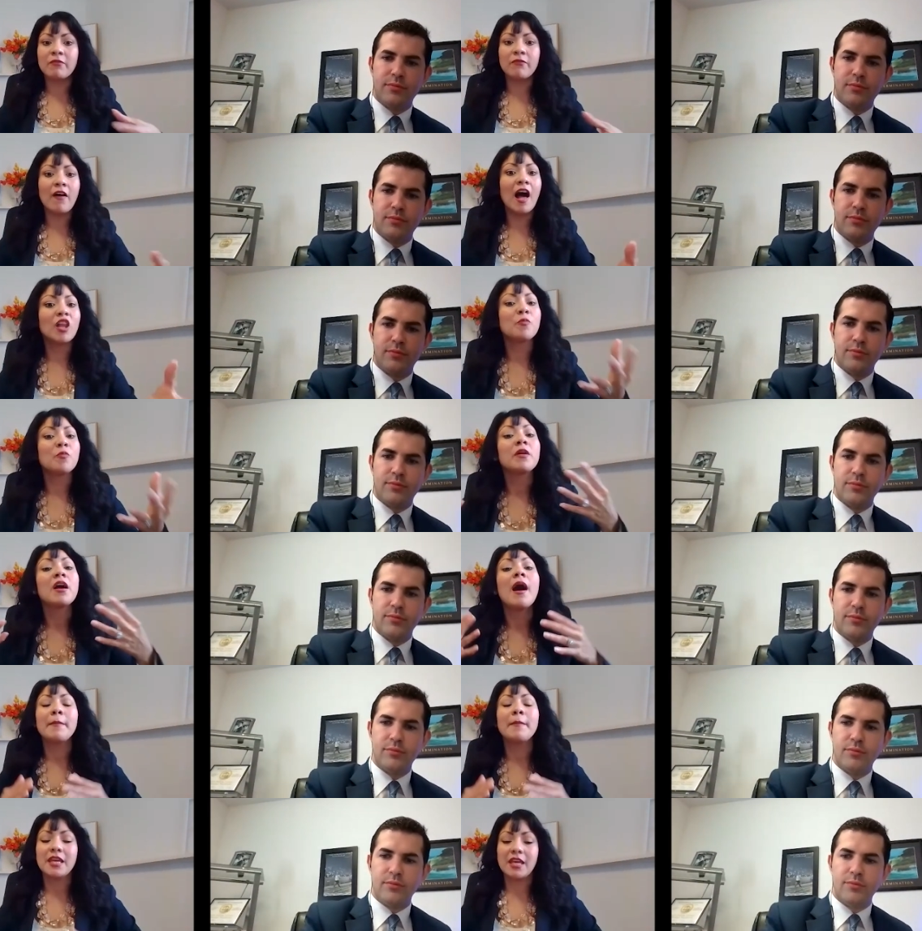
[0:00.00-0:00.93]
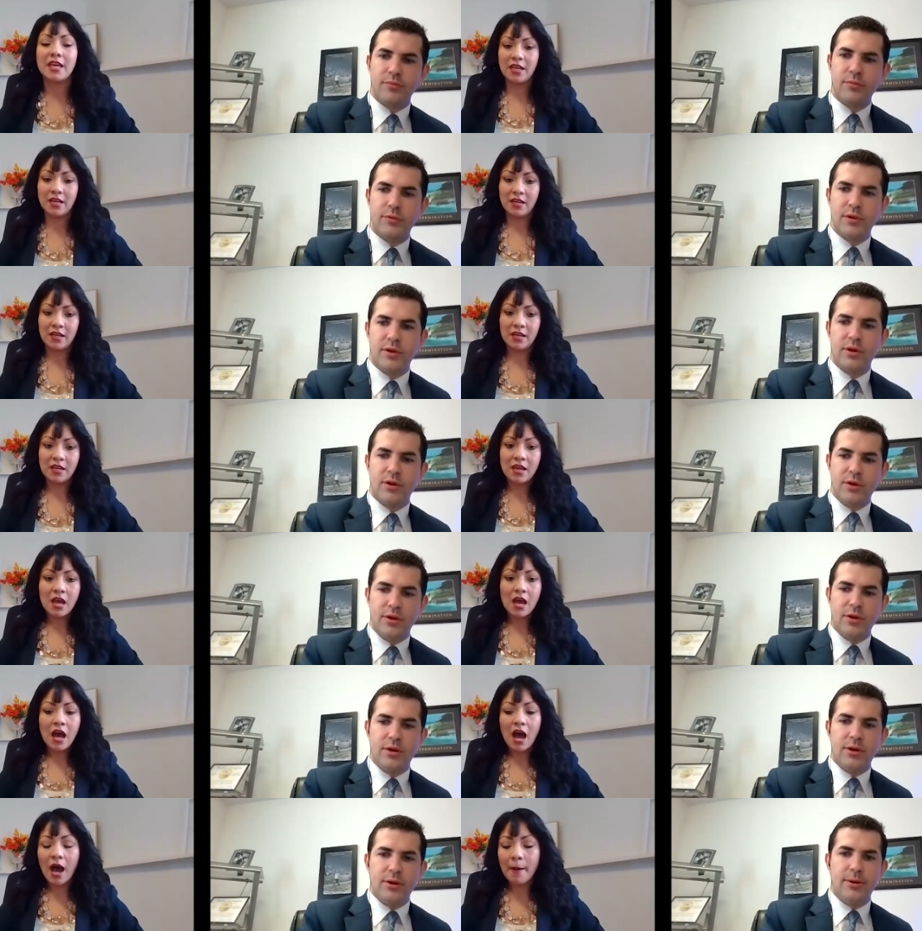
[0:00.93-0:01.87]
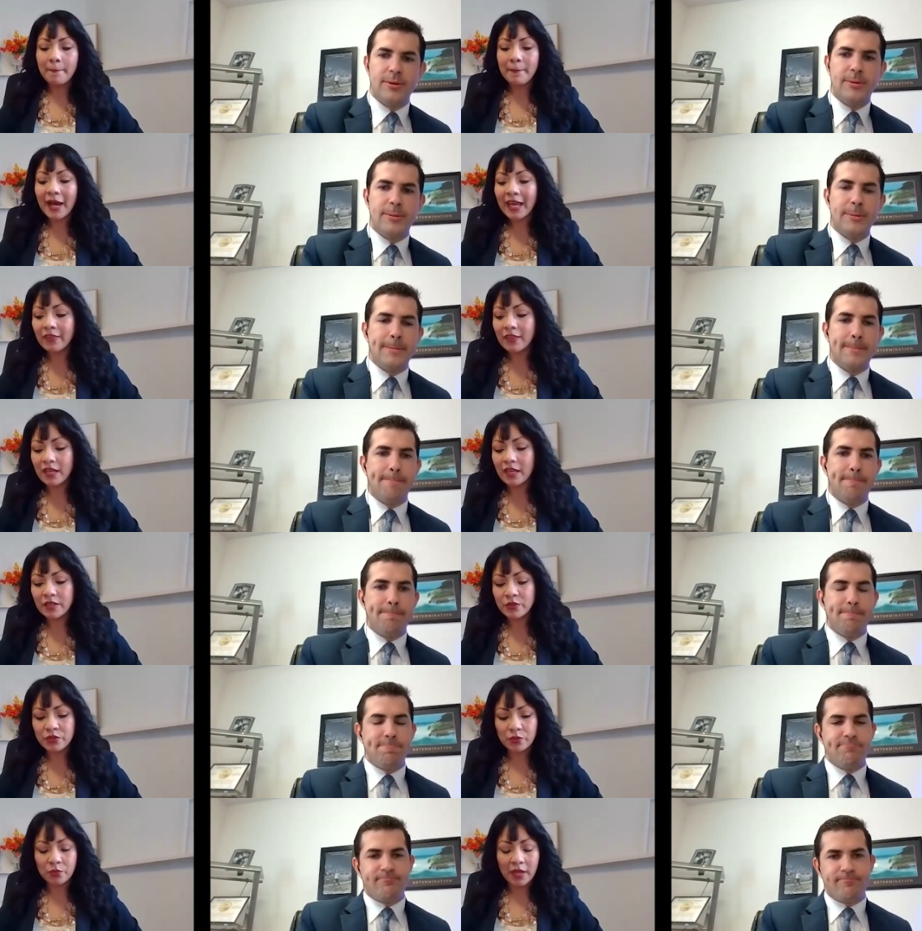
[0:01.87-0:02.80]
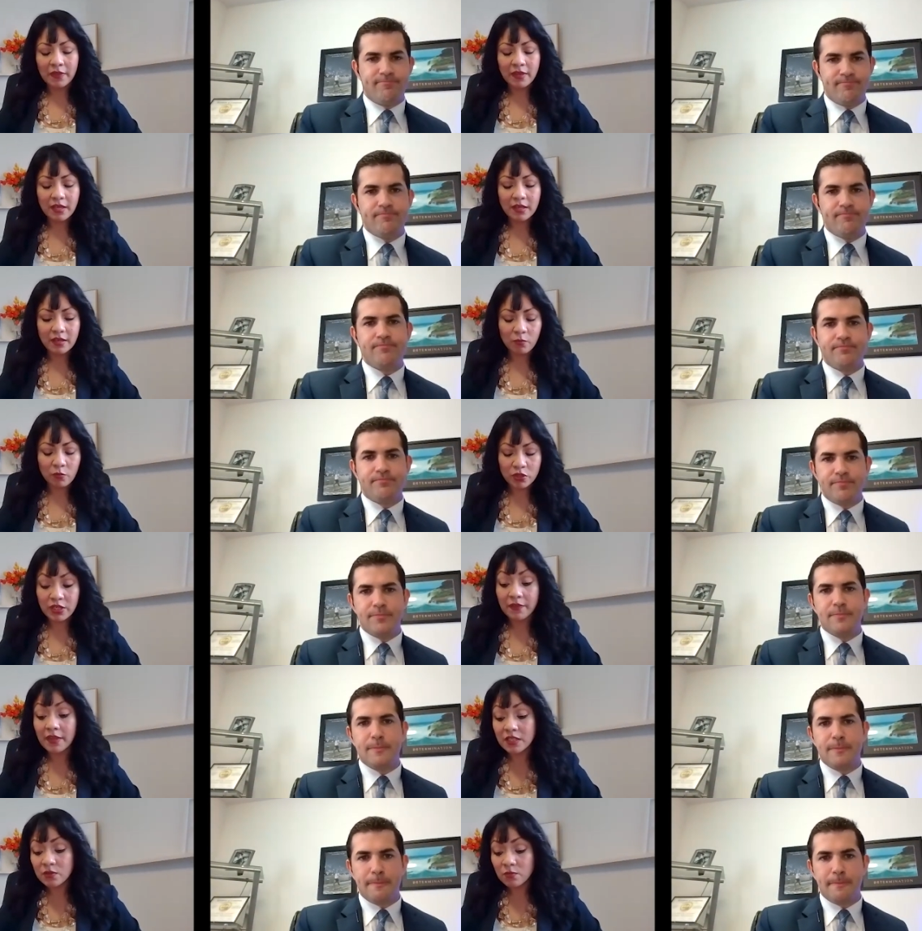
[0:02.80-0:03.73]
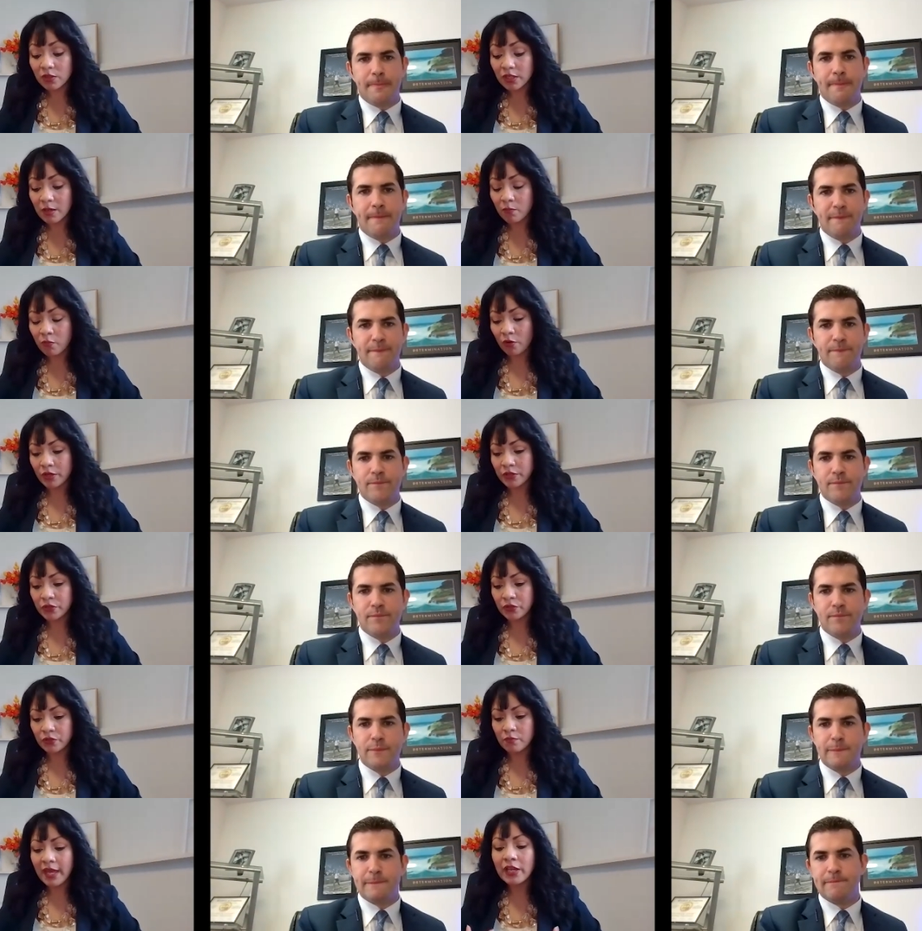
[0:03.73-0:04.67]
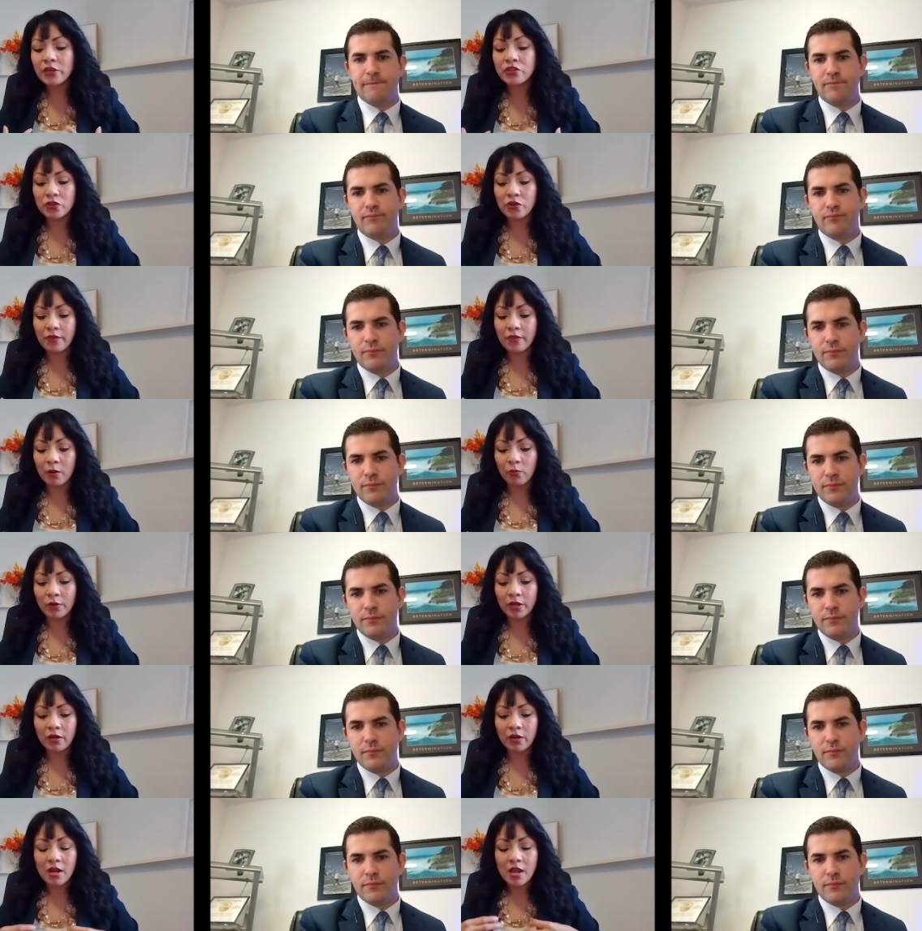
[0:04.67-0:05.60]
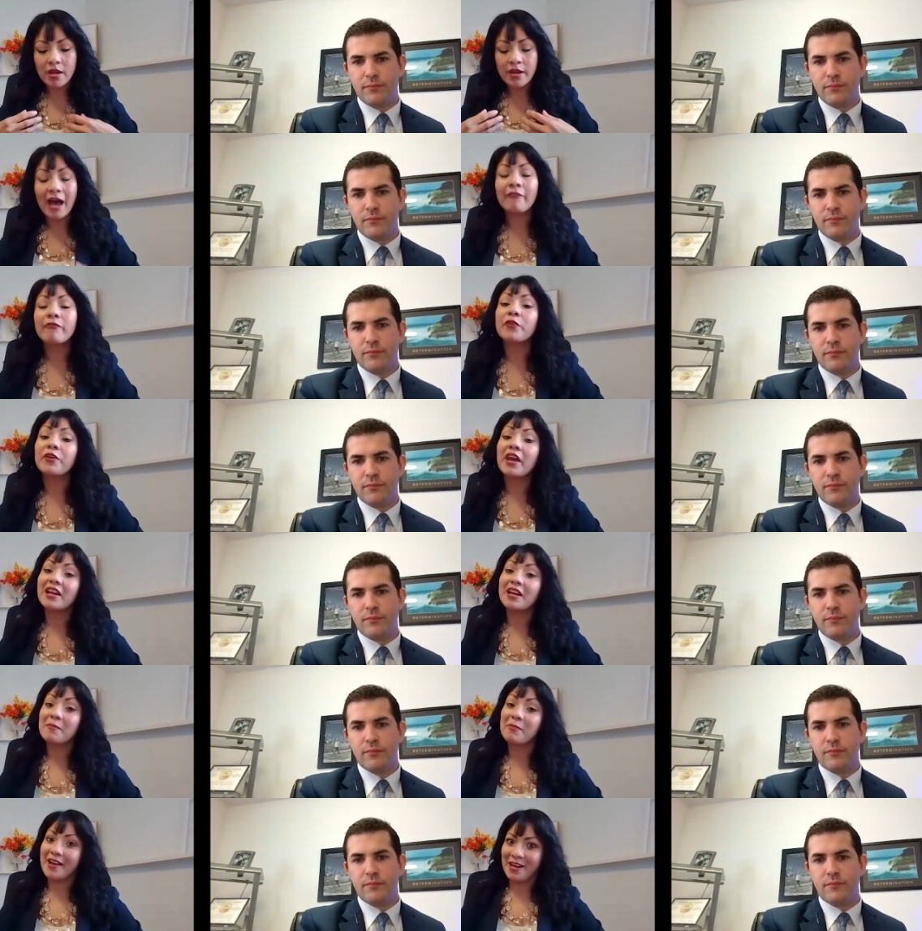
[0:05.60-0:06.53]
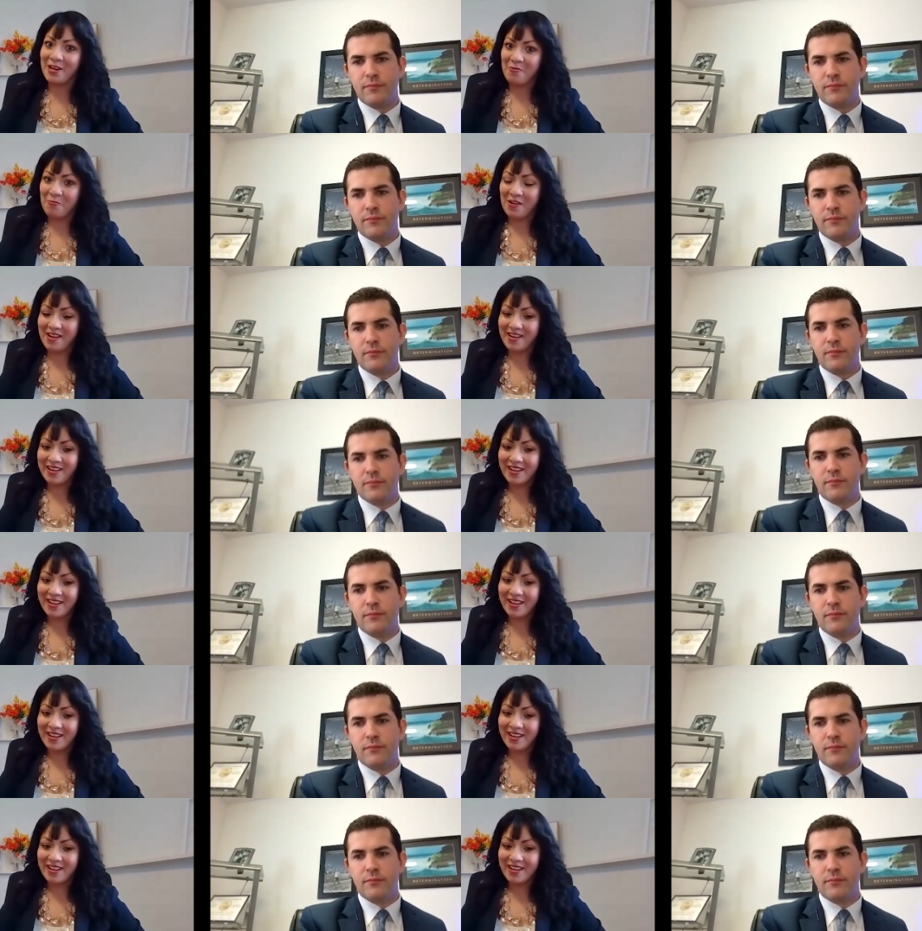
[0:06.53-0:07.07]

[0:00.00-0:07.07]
Speaker 1: volume coming in. My thing is too, I think, which I think is really important to make sure that we're not forgetting about anyone.